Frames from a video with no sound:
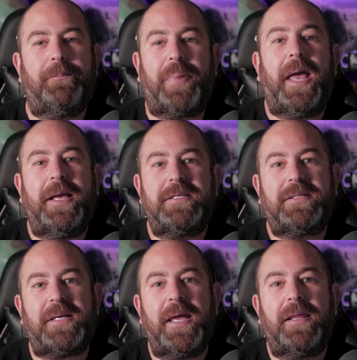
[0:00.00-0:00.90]

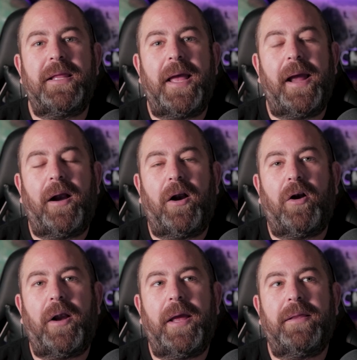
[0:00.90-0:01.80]
based in
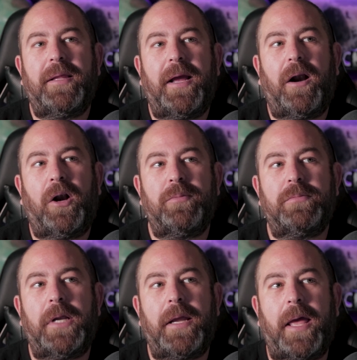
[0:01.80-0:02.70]
their
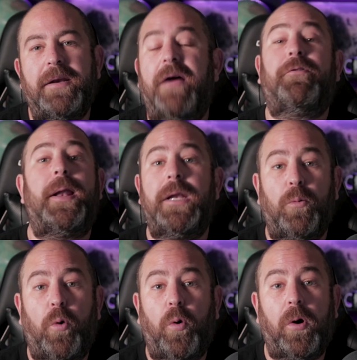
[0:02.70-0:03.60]
never-ending
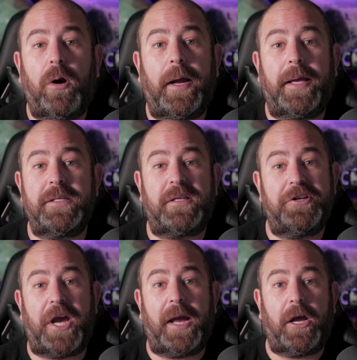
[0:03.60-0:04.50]
war against the
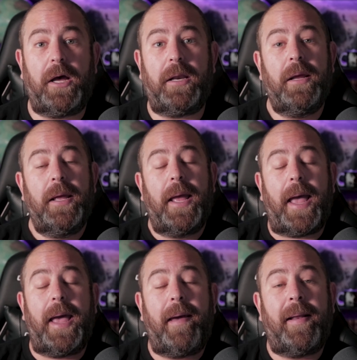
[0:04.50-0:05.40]
Jagut,
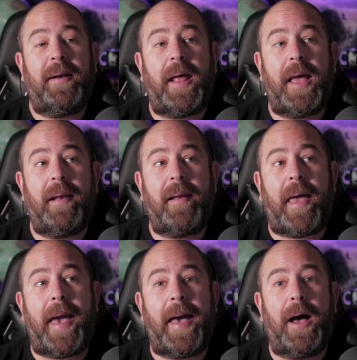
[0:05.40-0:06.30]
and
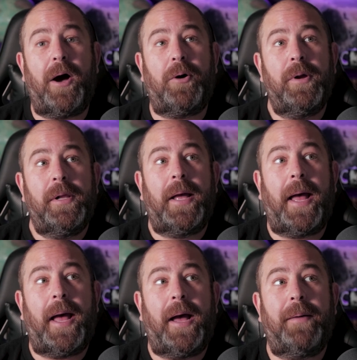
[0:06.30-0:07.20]
how
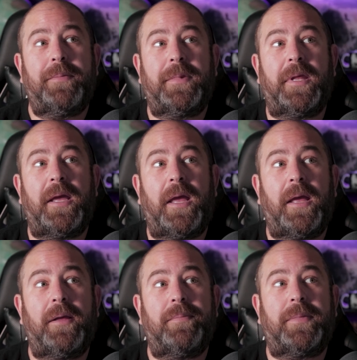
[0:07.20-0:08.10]

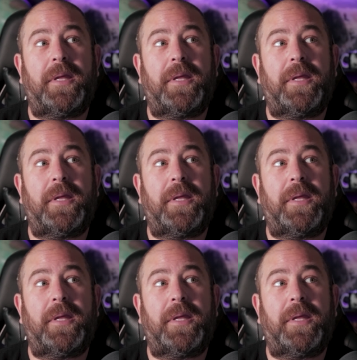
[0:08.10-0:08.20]
the